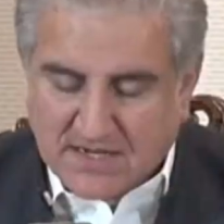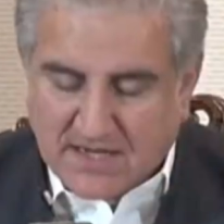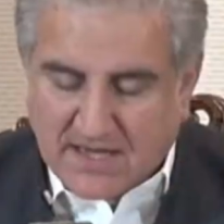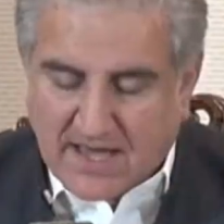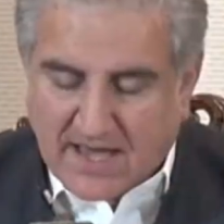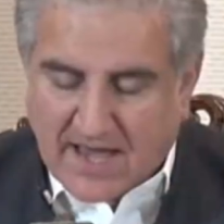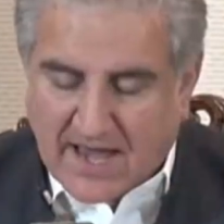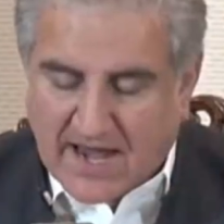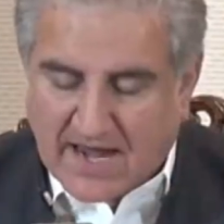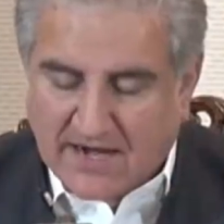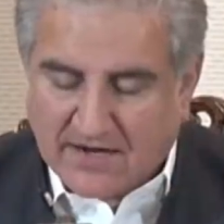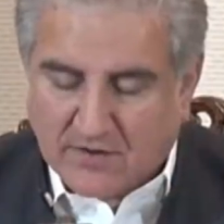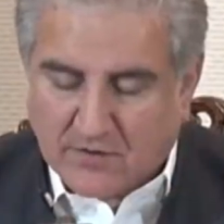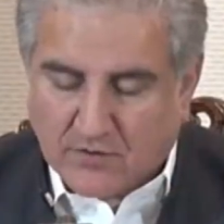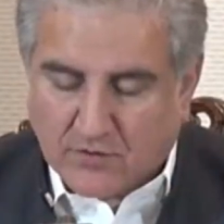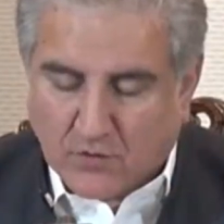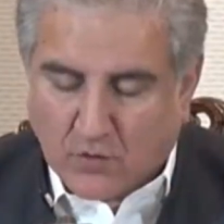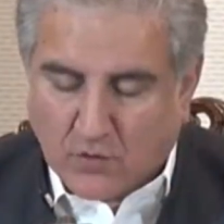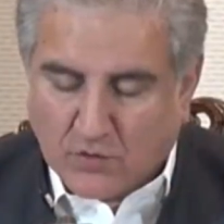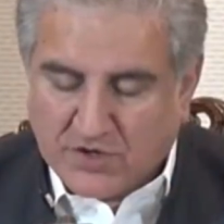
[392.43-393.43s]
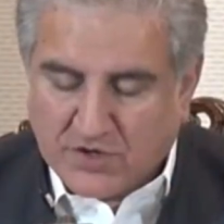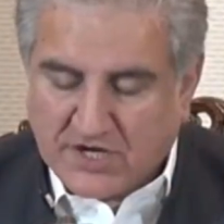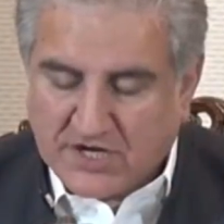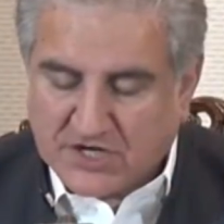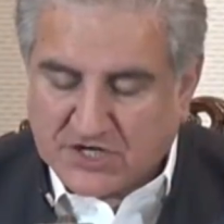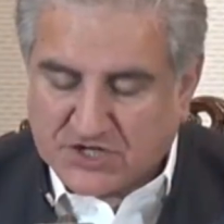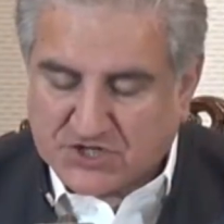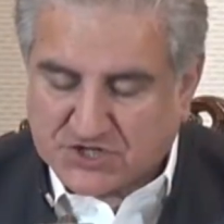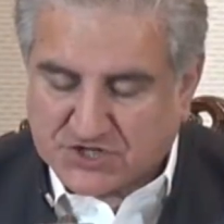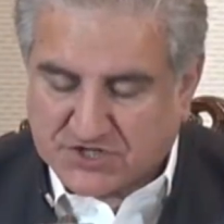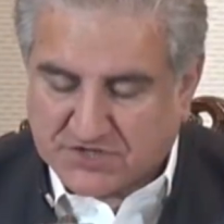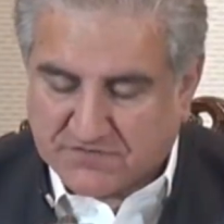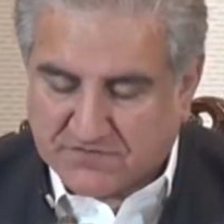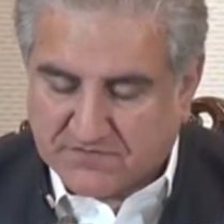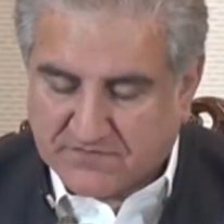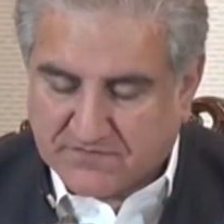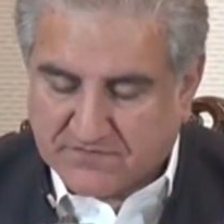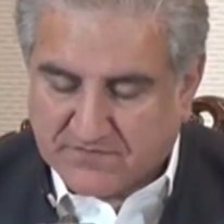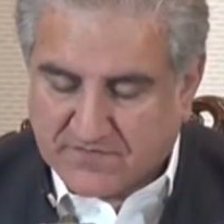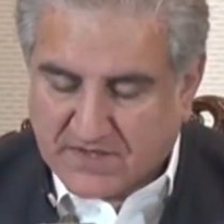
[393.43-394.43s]
and Road Initiative,
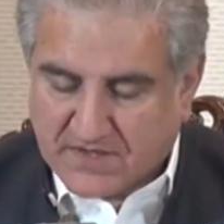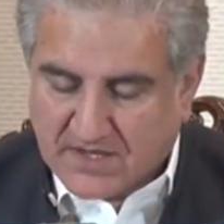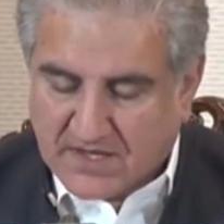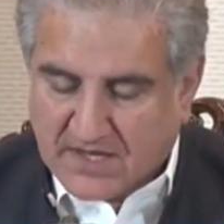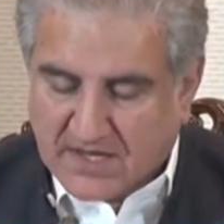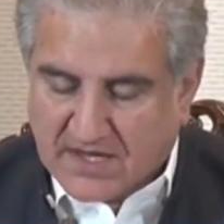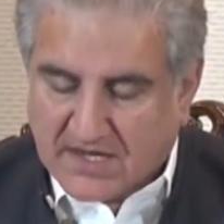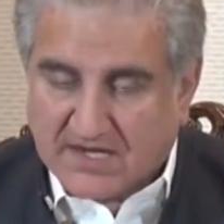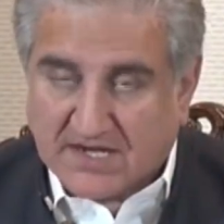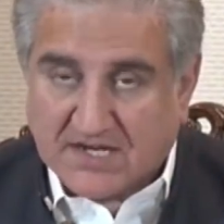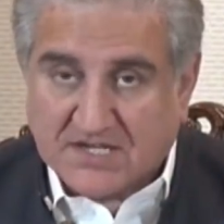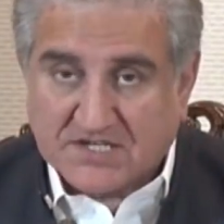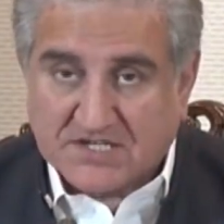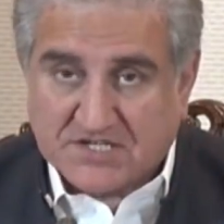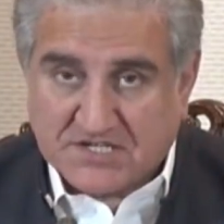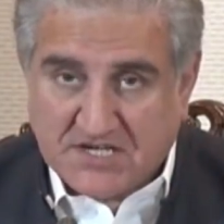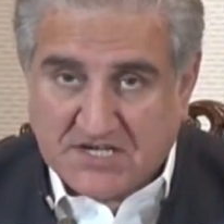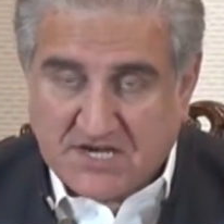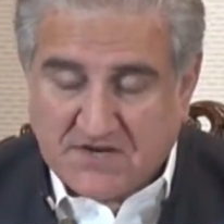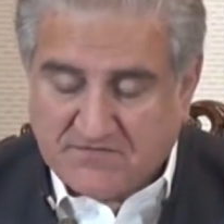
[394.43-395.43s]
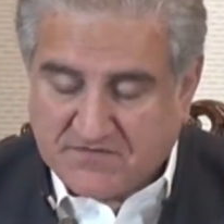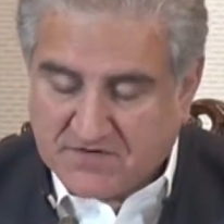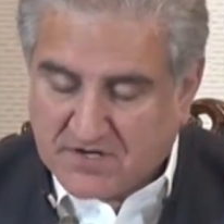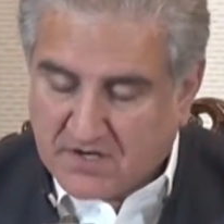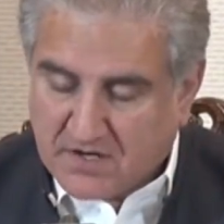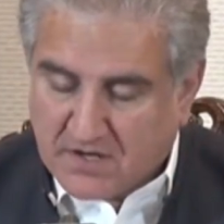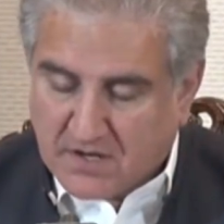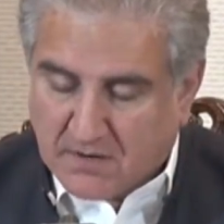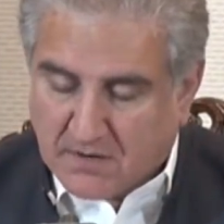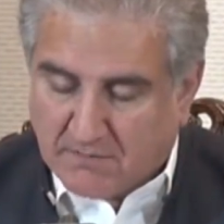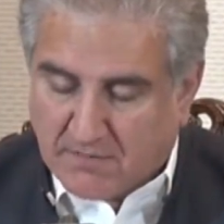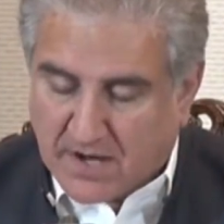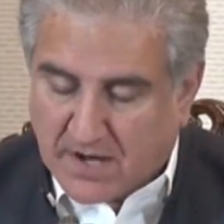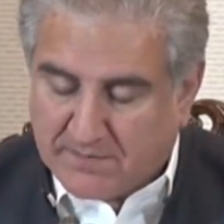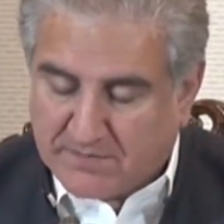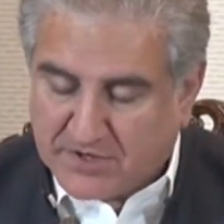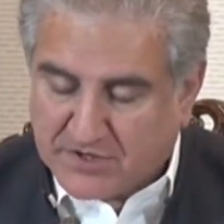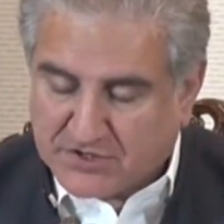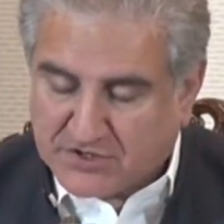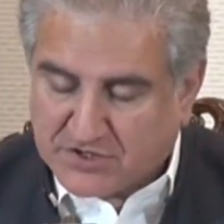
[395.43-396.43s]
conceived by
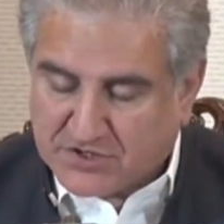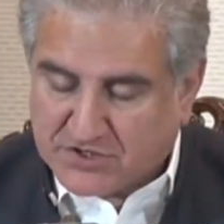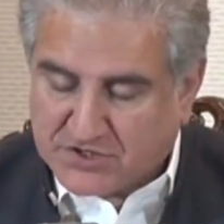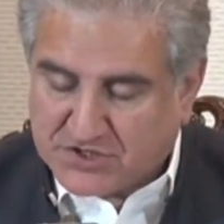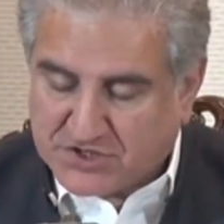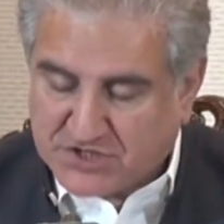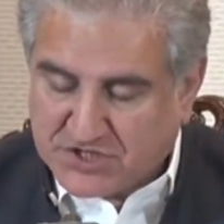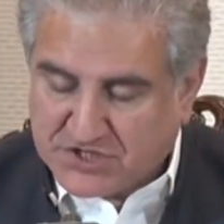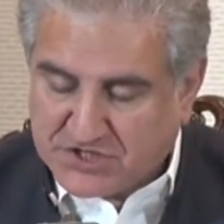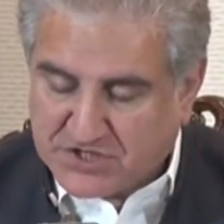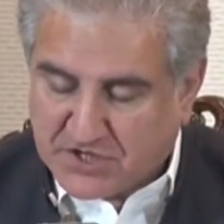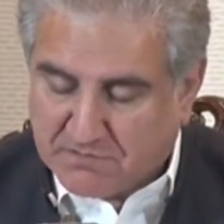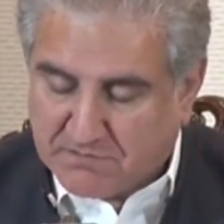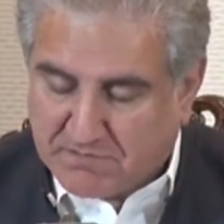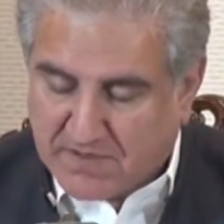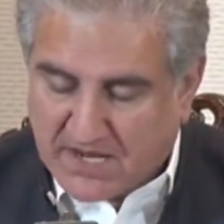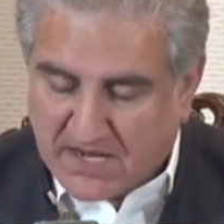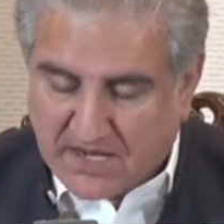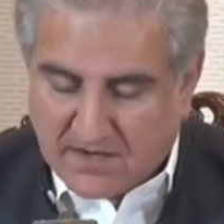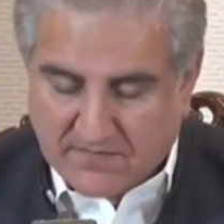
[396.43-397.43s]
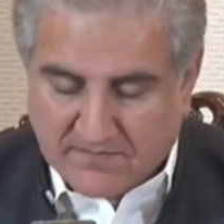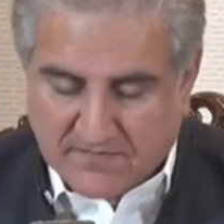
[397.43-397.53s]
President Xi Jinping,